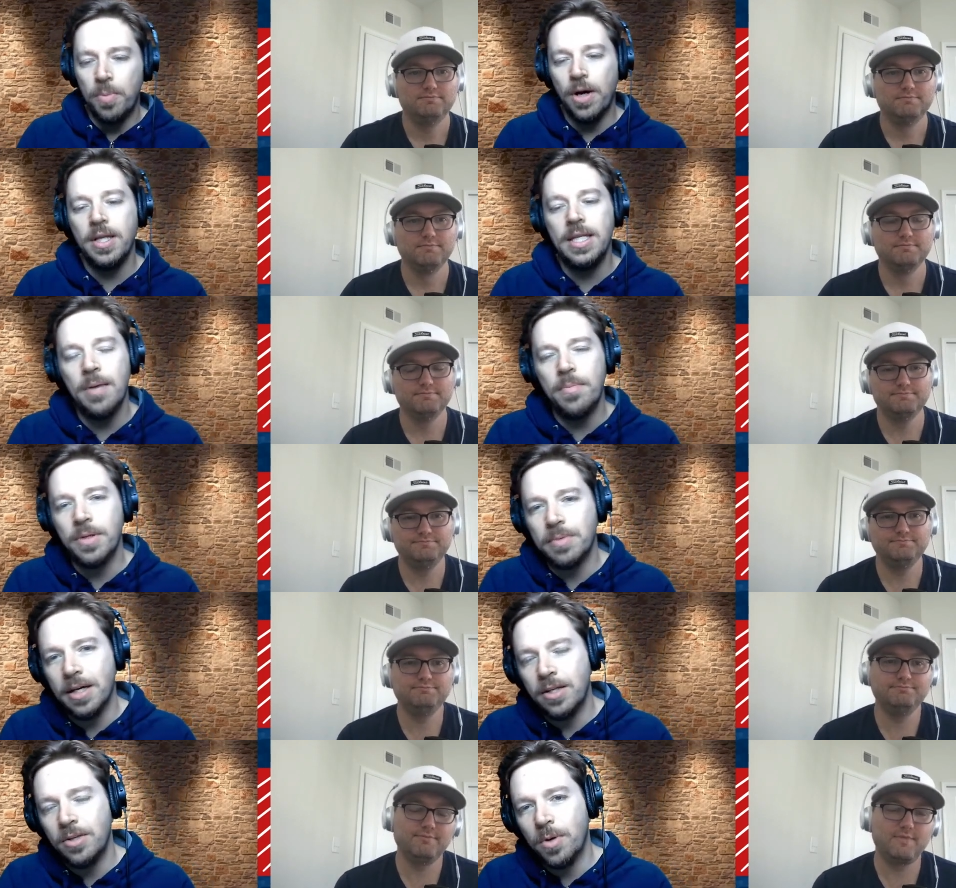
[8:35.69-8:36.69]
Speaker 1: But yeah, but
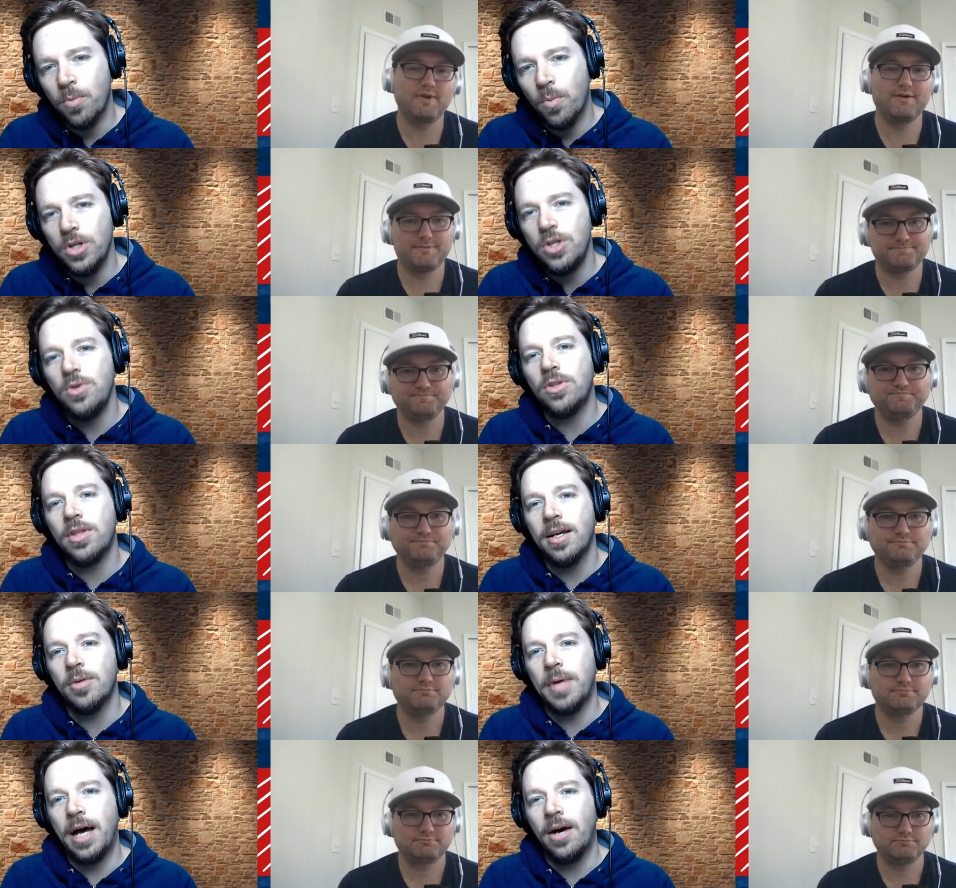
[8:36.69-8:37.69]
but but what do you think
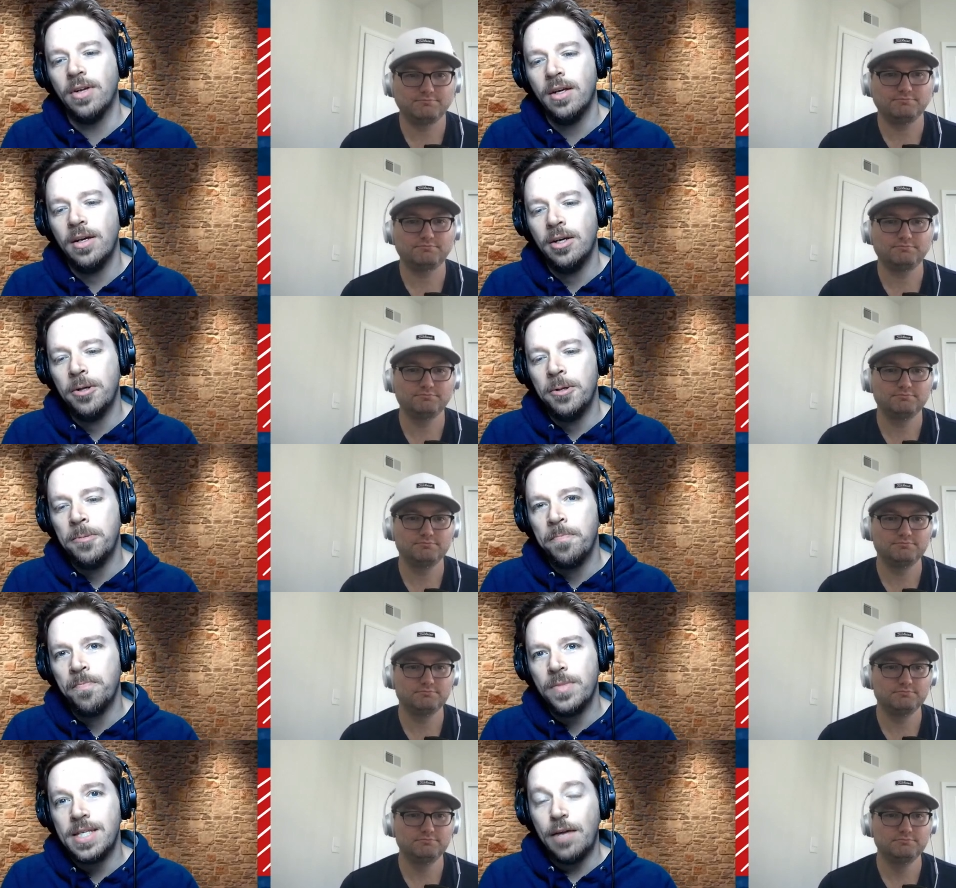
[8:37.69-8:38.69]
about
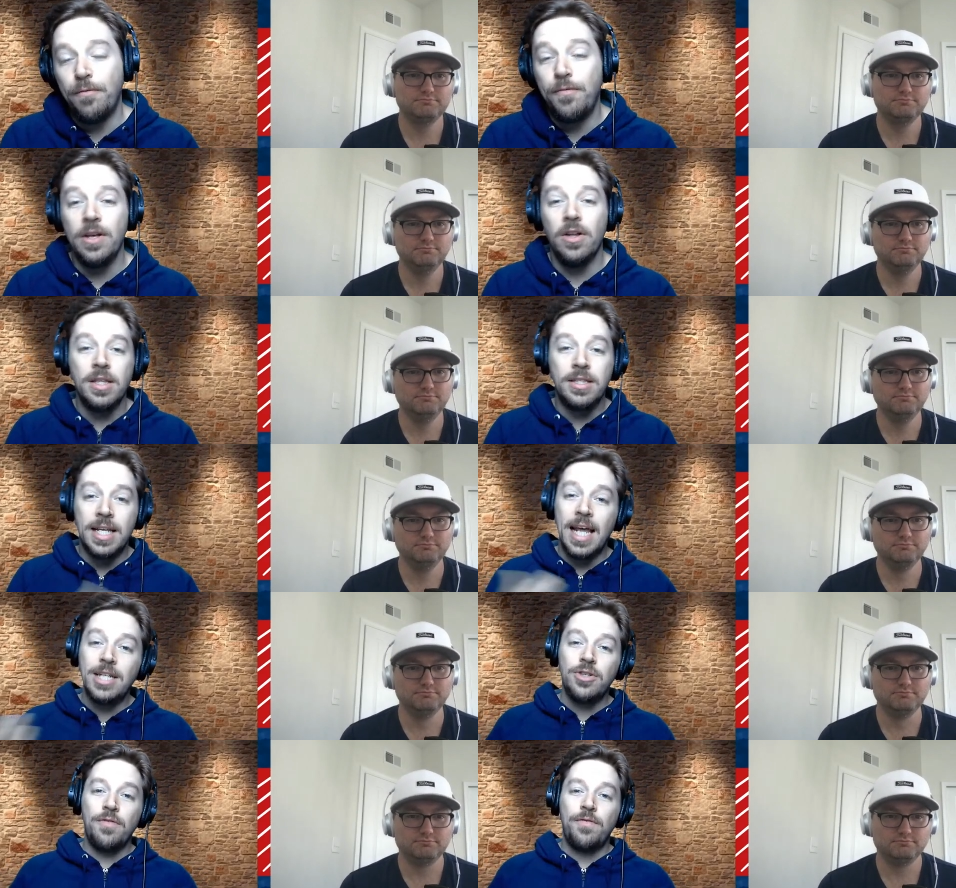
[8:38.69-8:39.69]
does that feel does that
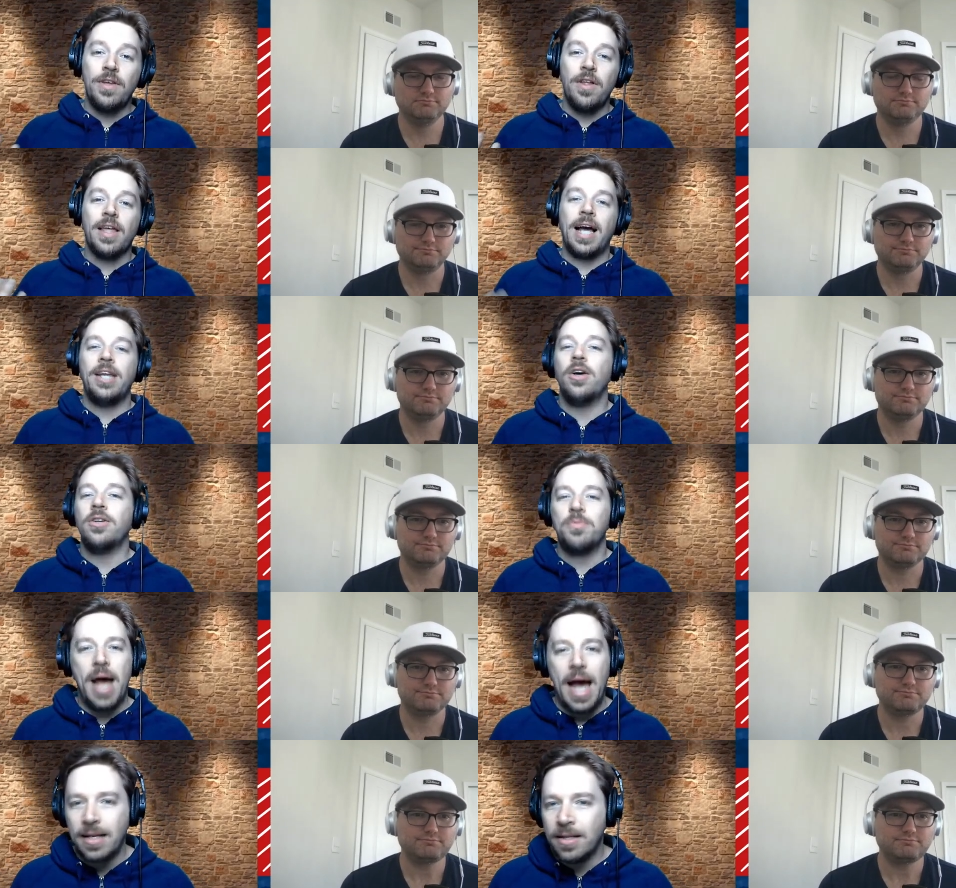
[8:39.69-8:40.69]
actually feel like I know it's
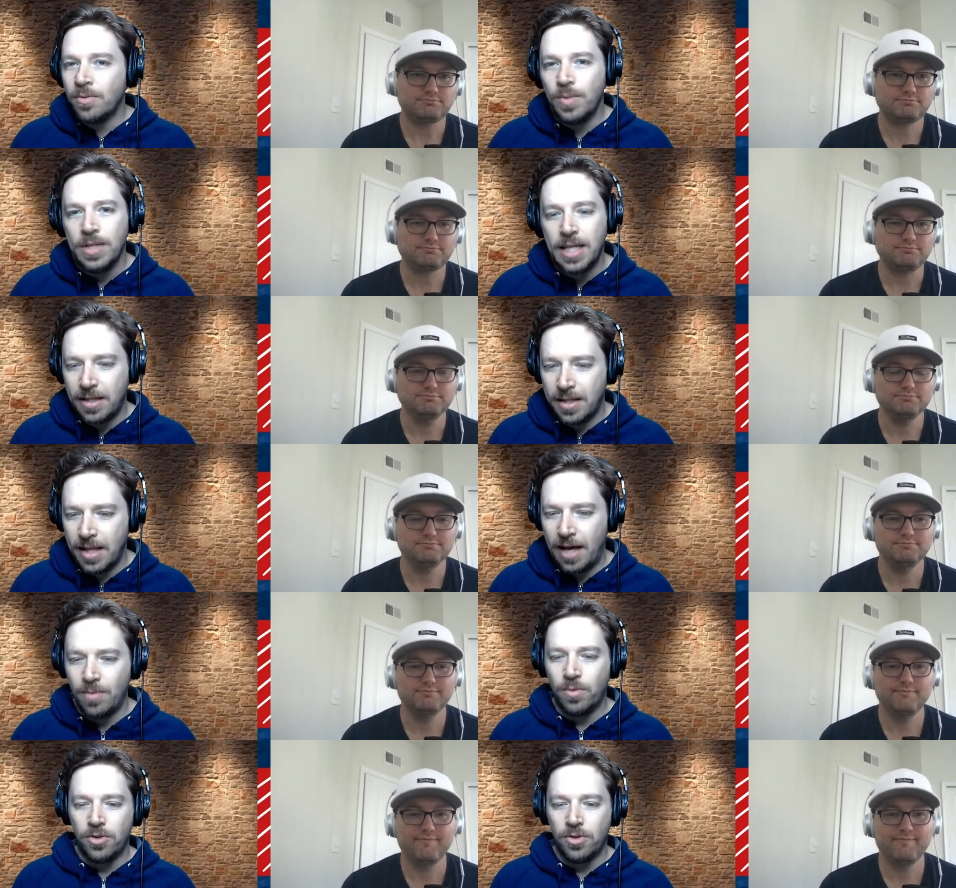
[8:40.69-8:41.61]
Madden, we get that.